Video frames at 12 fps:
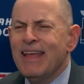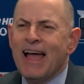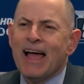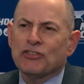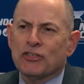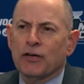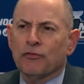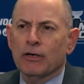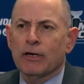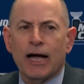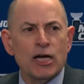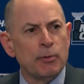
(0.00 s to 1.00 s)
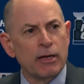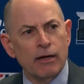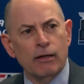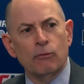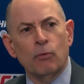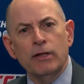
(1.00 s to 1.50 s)
Yeah, it's different, guys, but
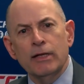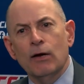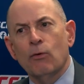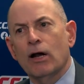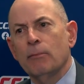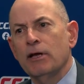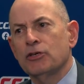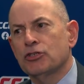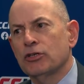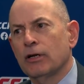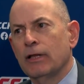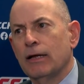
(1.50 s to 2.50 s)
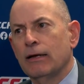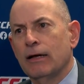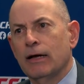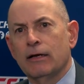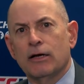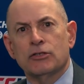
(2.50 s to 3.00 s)
one thing I want to make sure
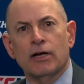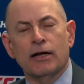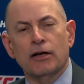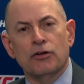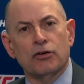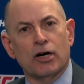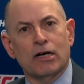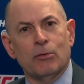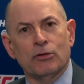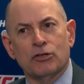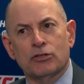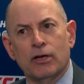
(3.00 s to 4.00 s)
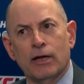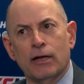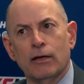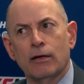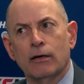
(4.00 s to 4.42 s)
that I was talking to Dirk about this today.